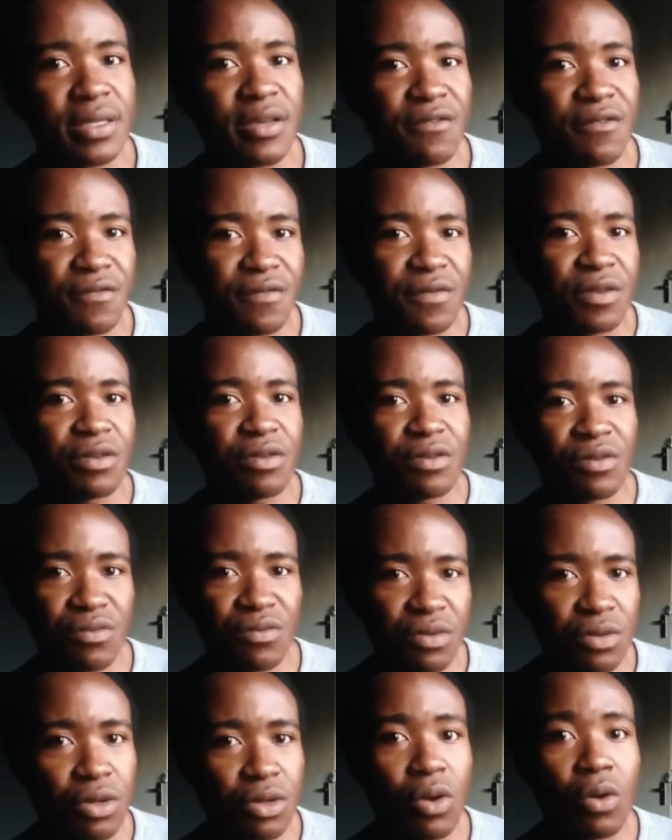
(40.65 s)
if
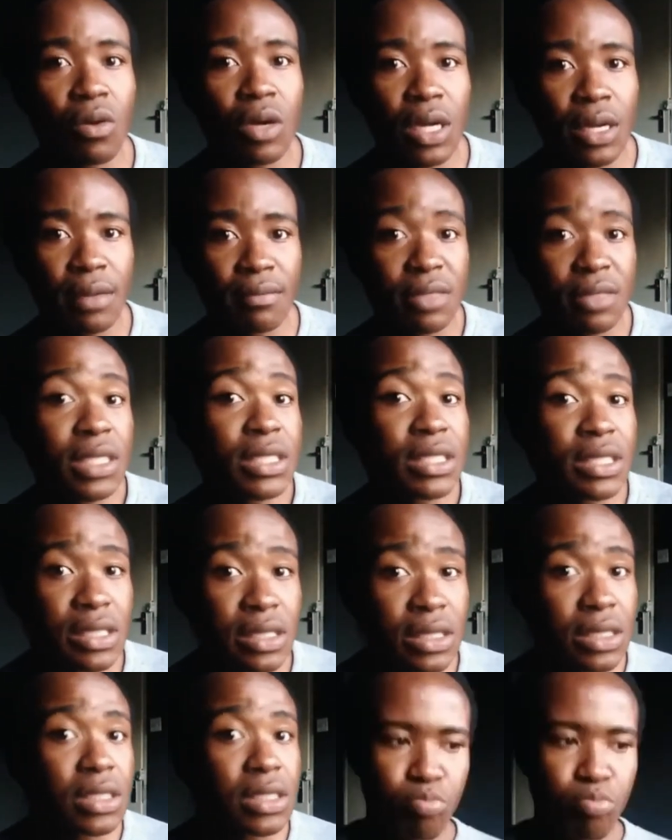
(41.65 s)
you know what I mean.